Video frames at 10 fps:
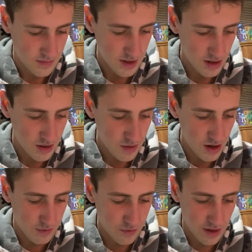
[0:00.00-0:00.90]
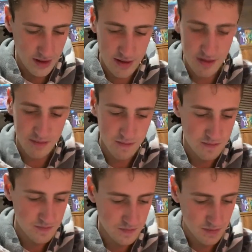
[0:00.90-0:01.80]
There you are, friends.
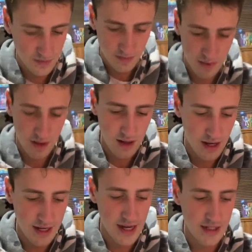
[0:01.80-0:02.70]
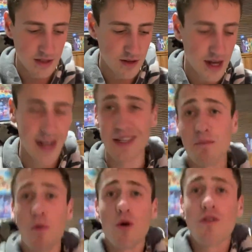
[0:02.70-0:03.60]
I got you guys. I'm
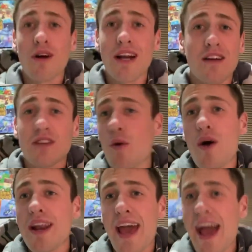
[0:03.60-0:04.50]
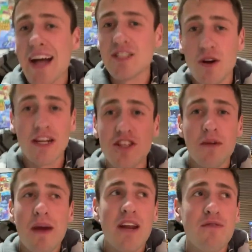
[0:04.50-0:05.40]
bored right now, so I wanted to add you. I should have
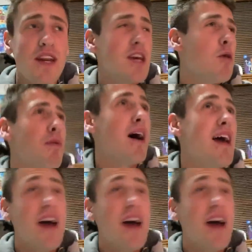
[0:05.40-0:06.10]
made a video, but